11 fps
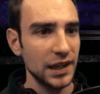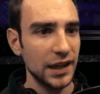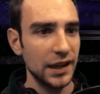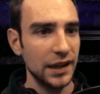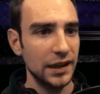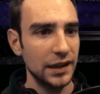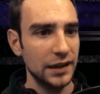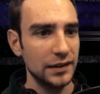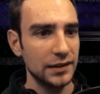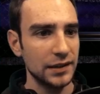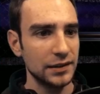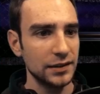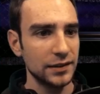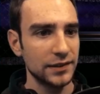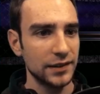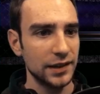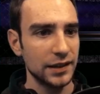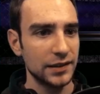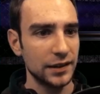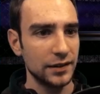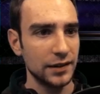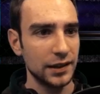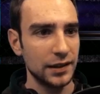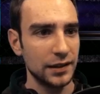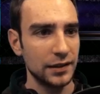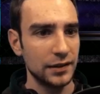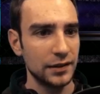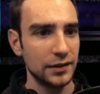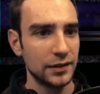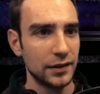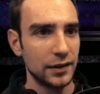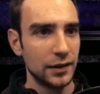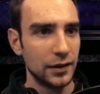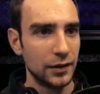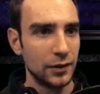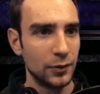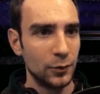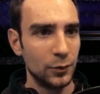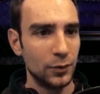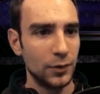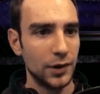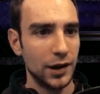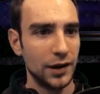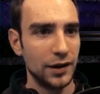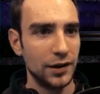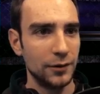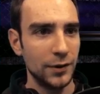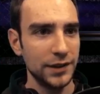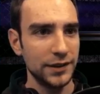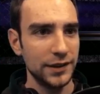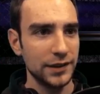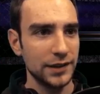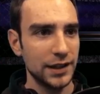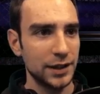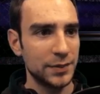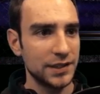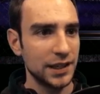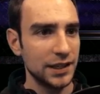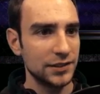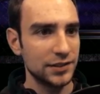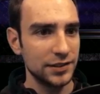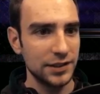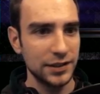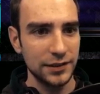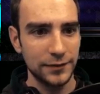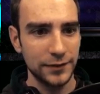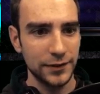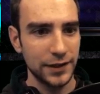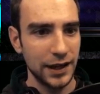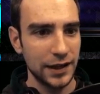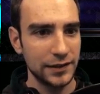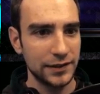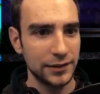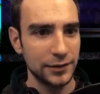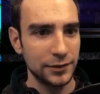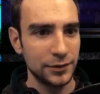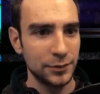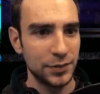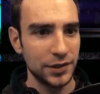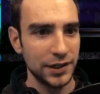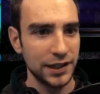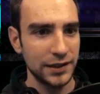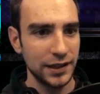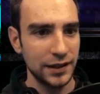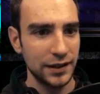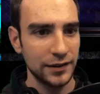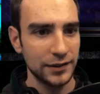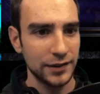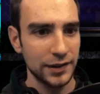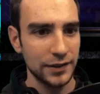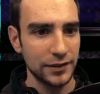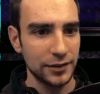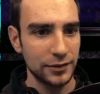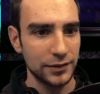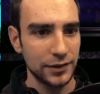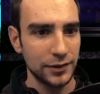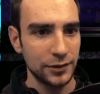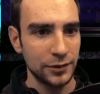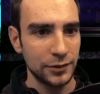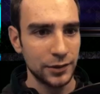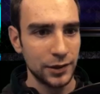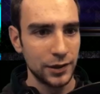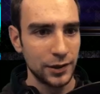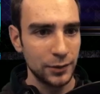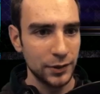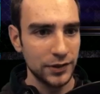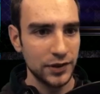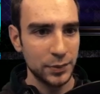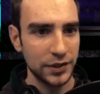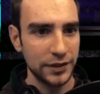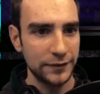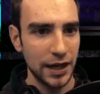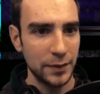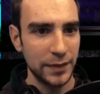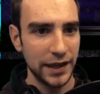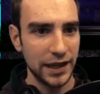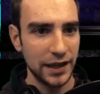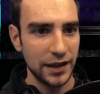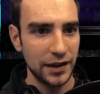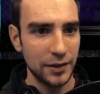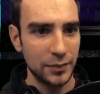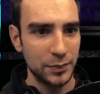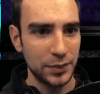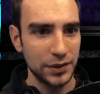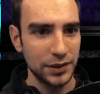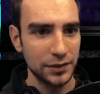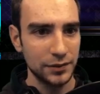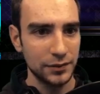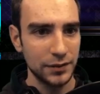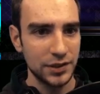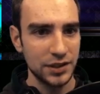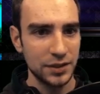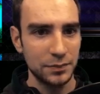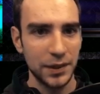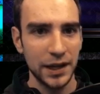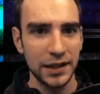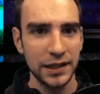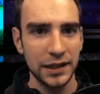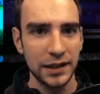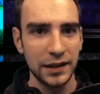and it looks like there is uh, one thing that I potentially forgot to put in there. So let's go to, where's the prefab? Uh, bullet rigid body,